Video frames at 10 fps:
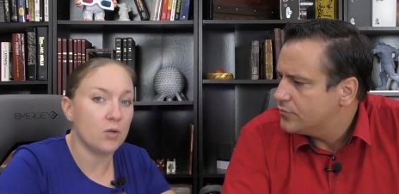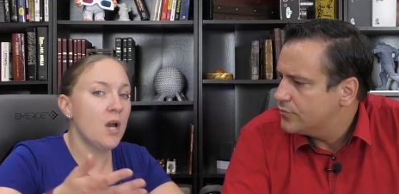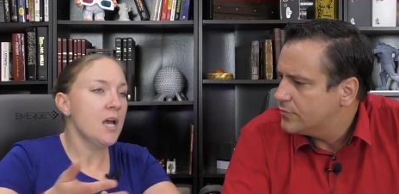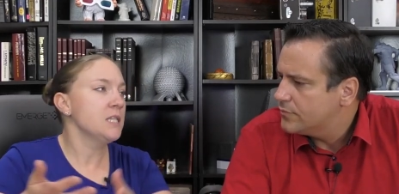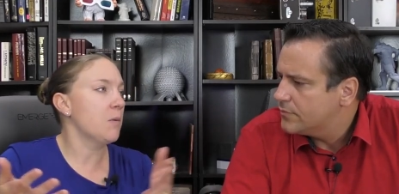Speaker 1: or
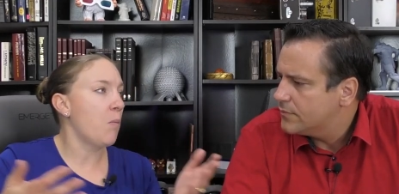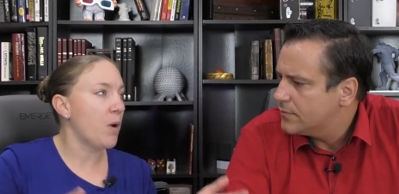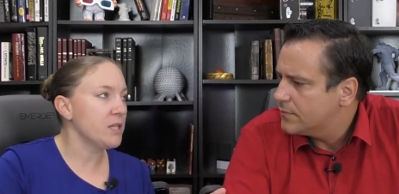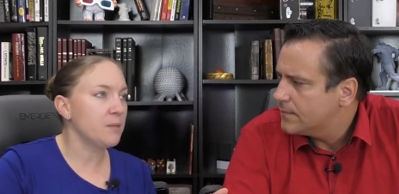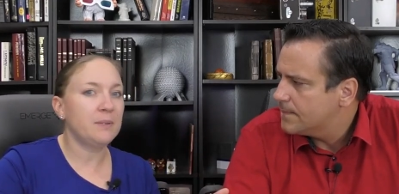someone
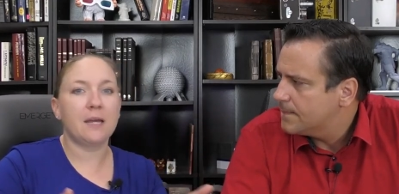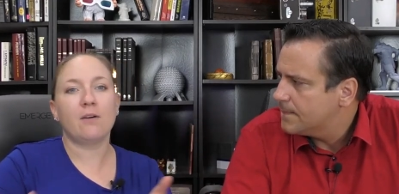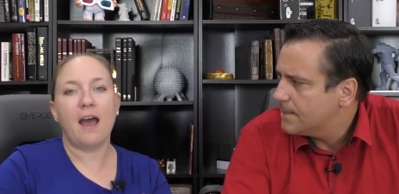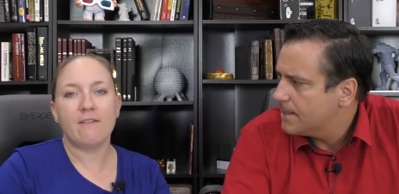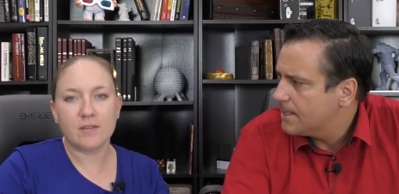wants to play it
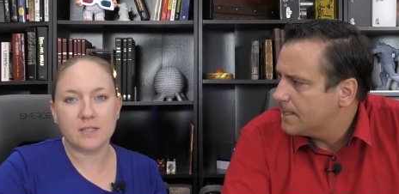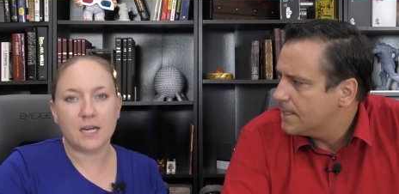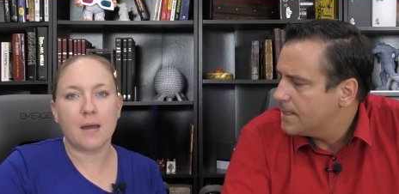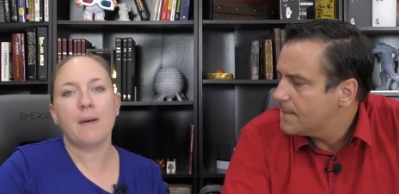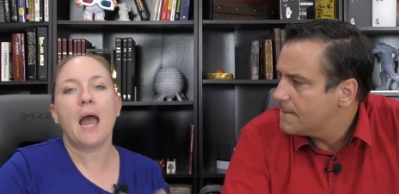or have it
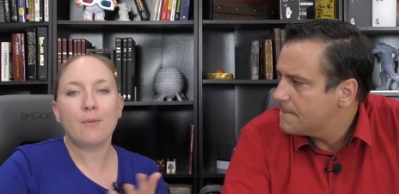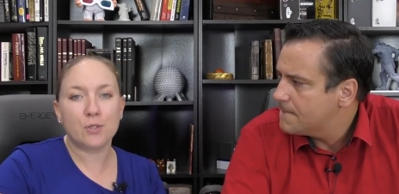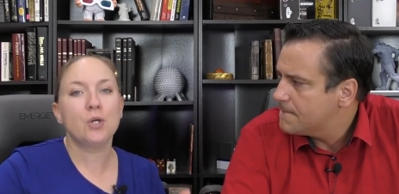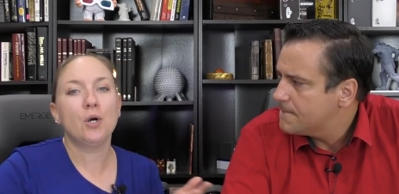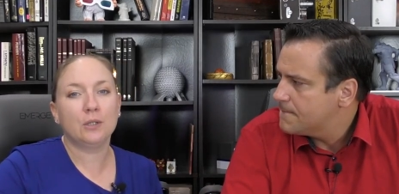set up, I
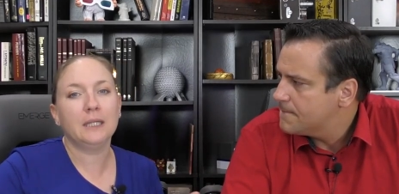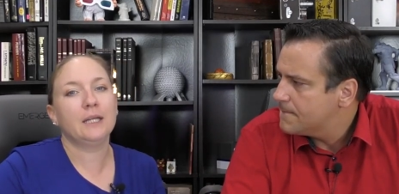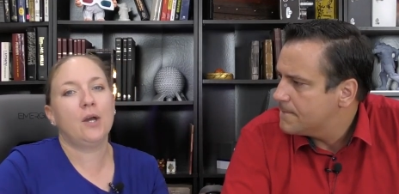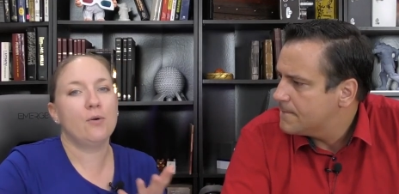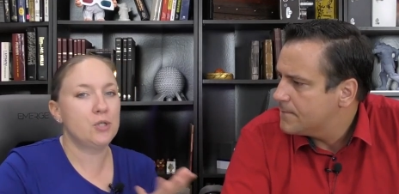would
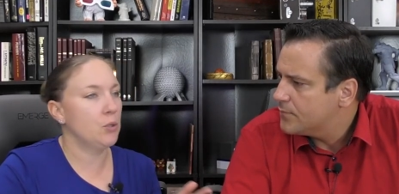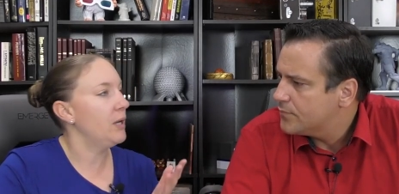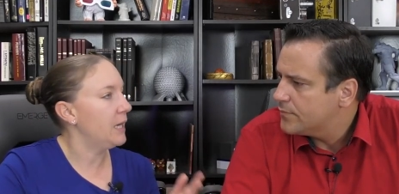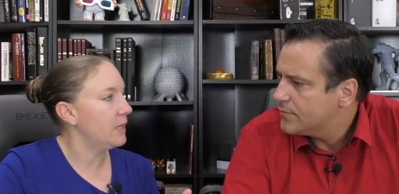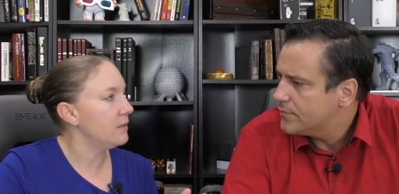totally go
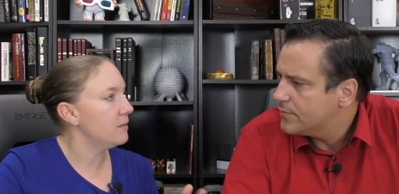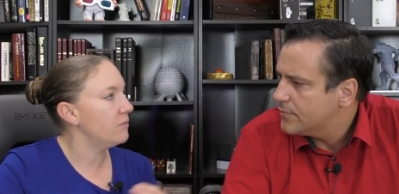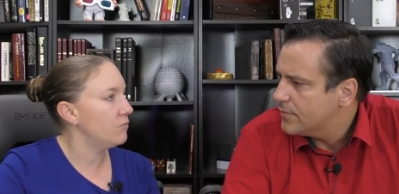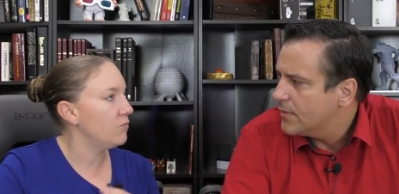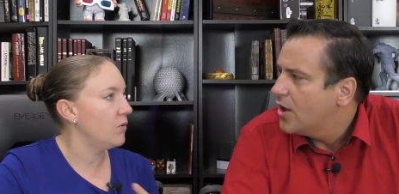join it
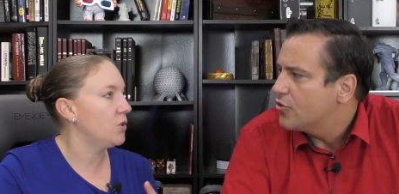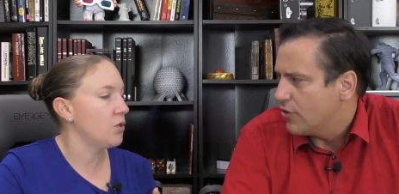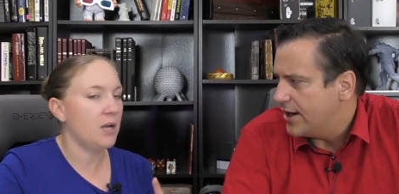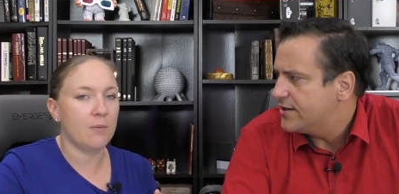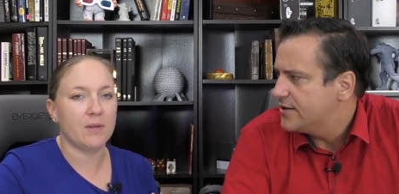
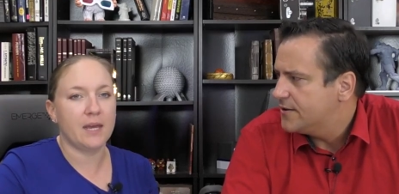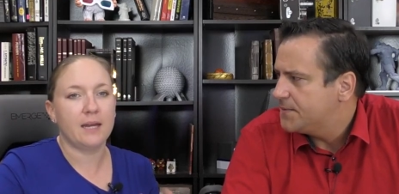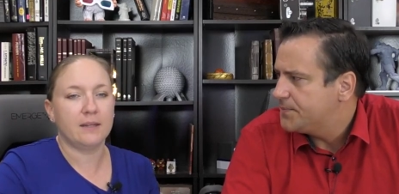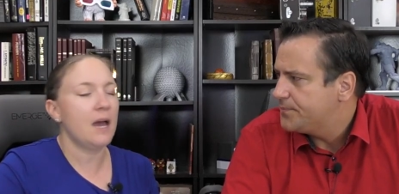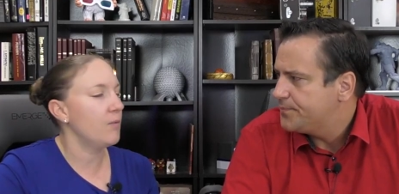joining right. with
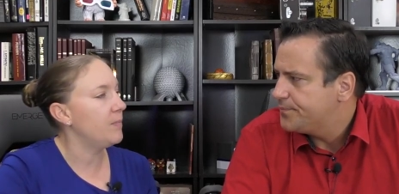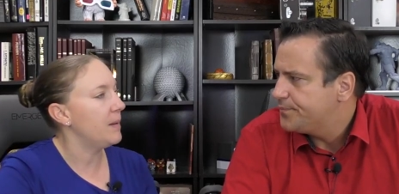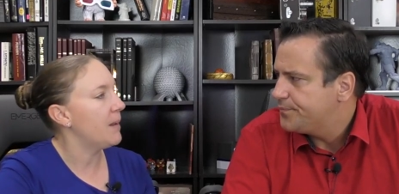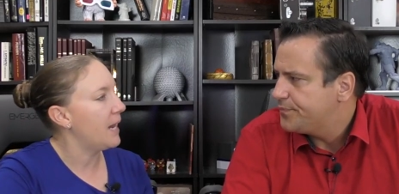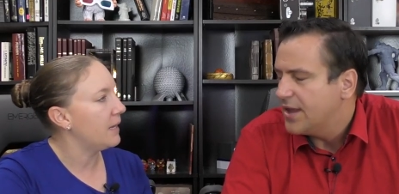it. That would
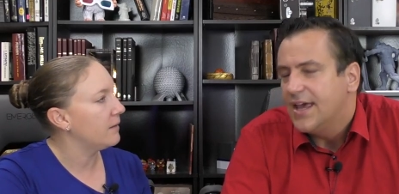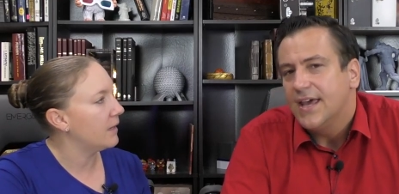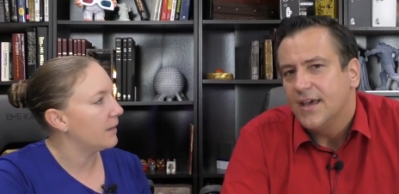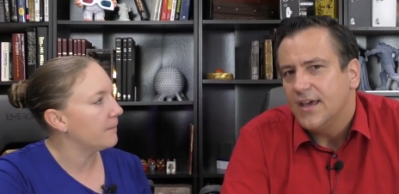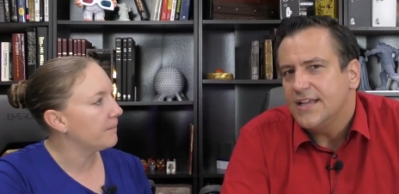be my
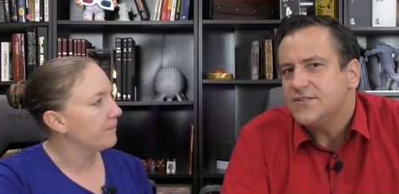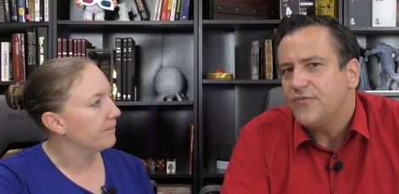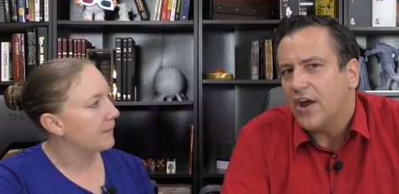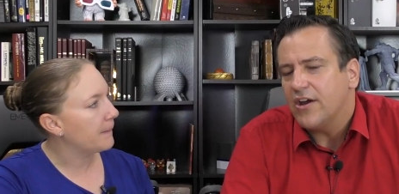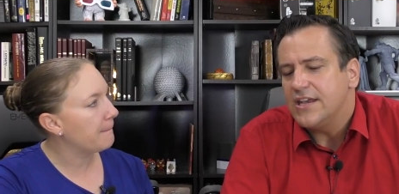thing.
Speaker 2: It's a
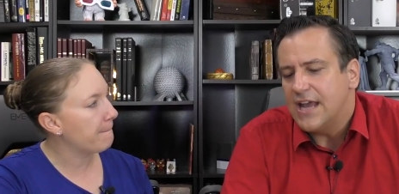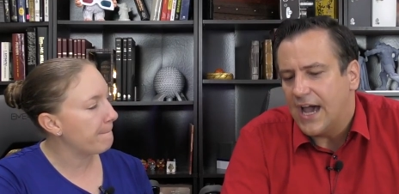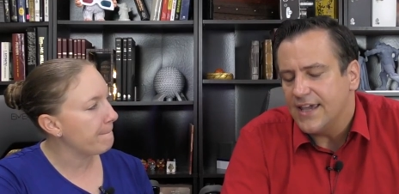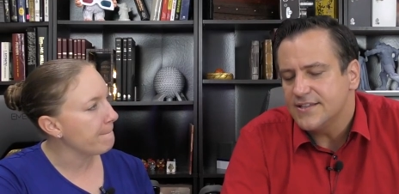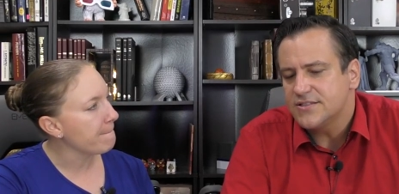very mm-hmm.
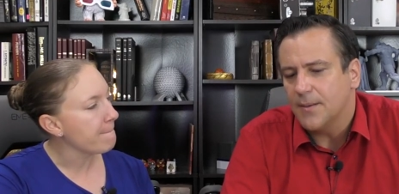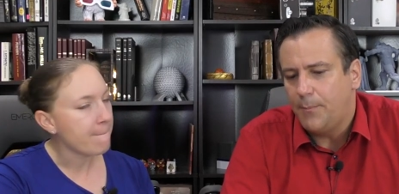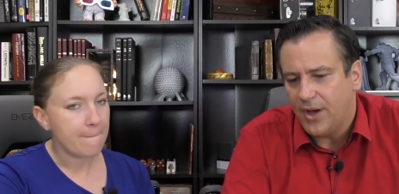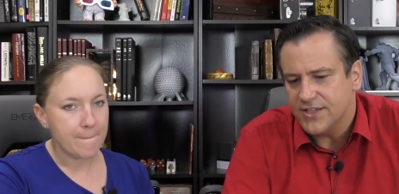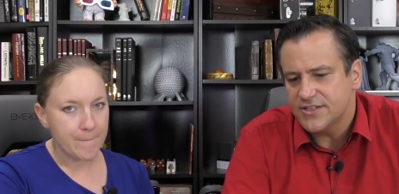nice,
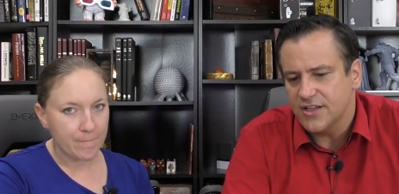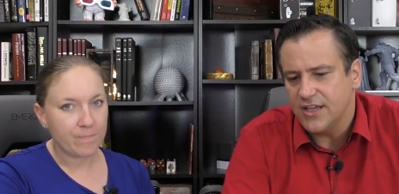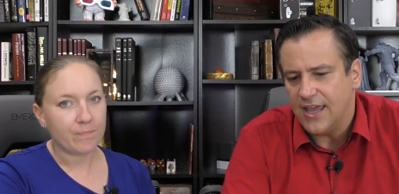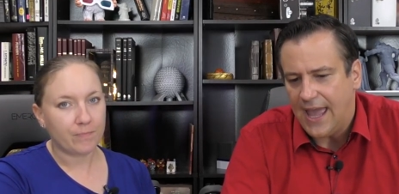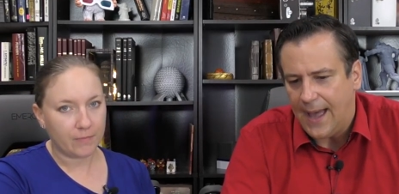
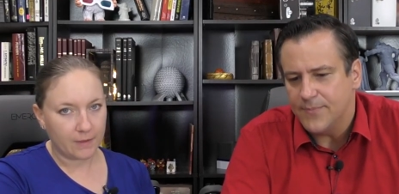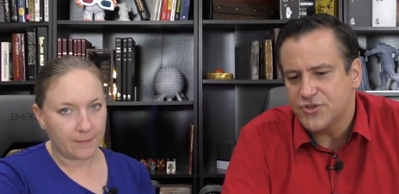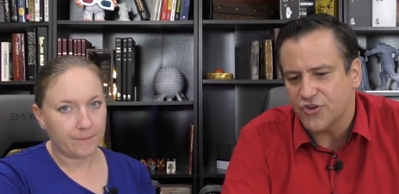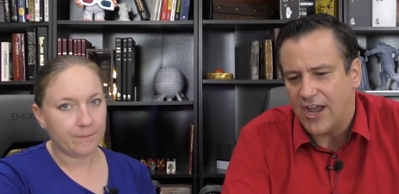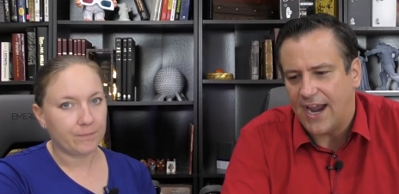puzzly,
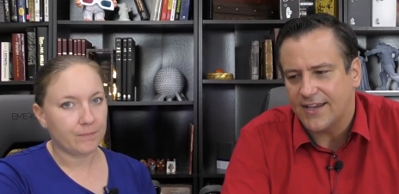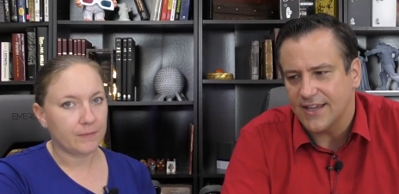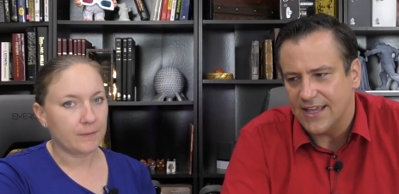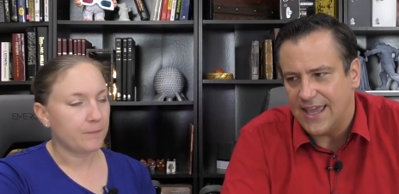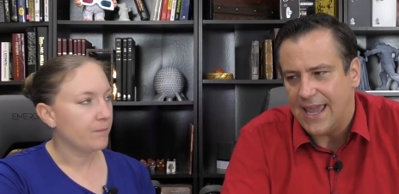
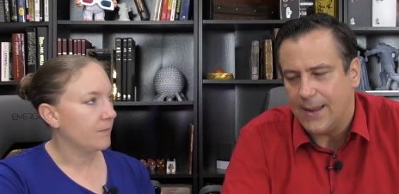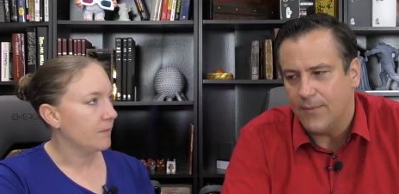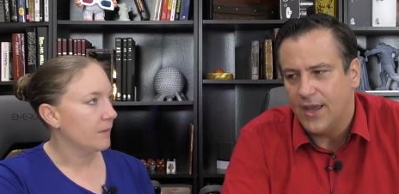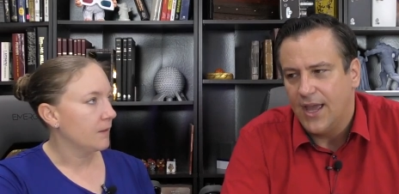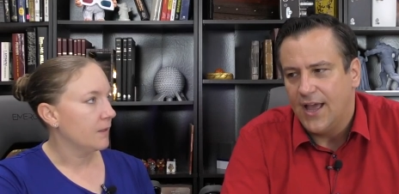abstract
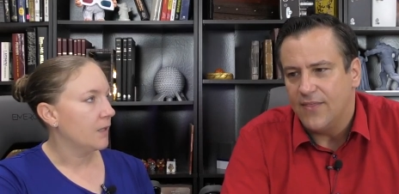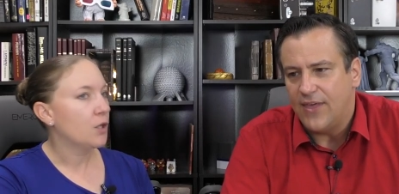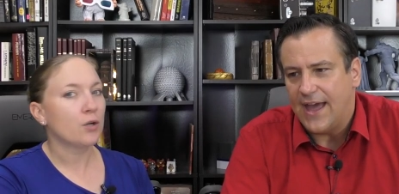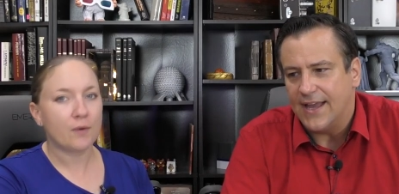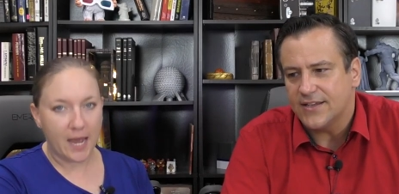game
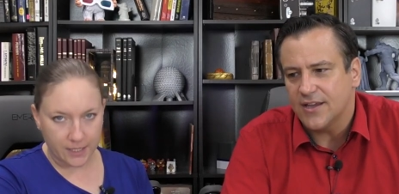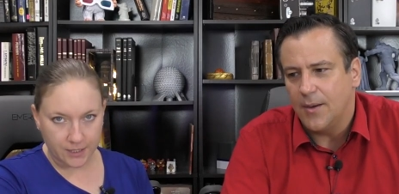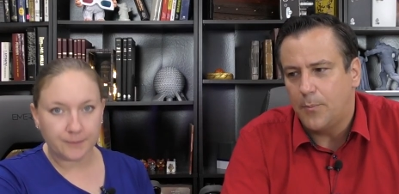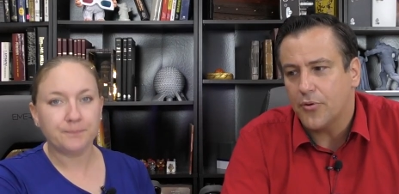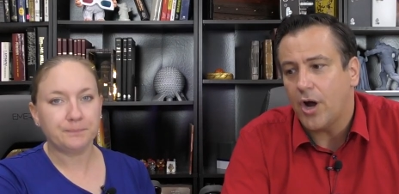that
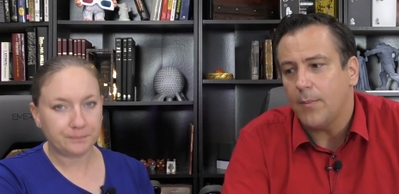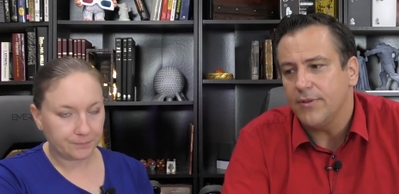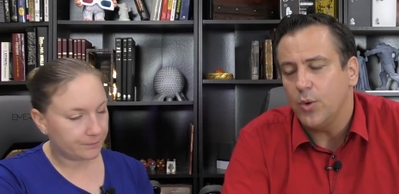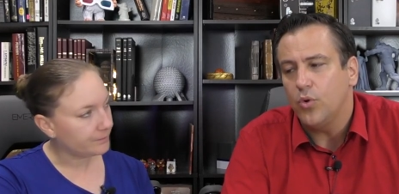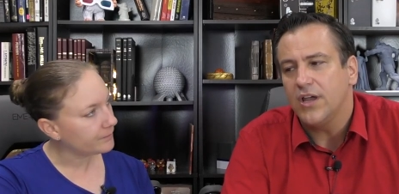Correct.
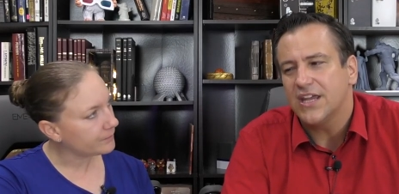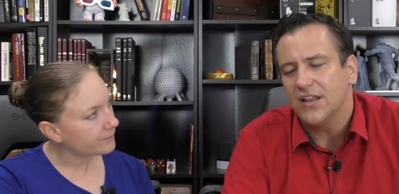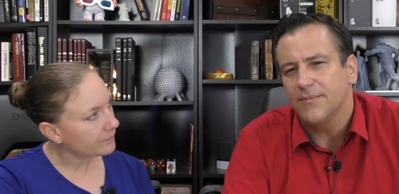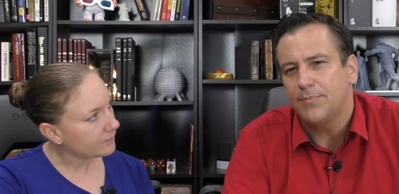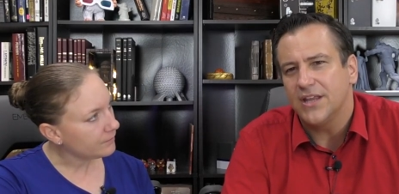probably will get a
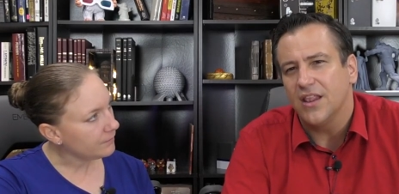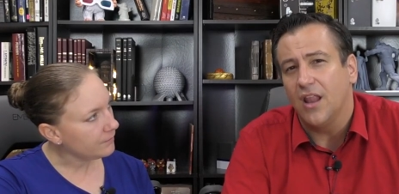little bit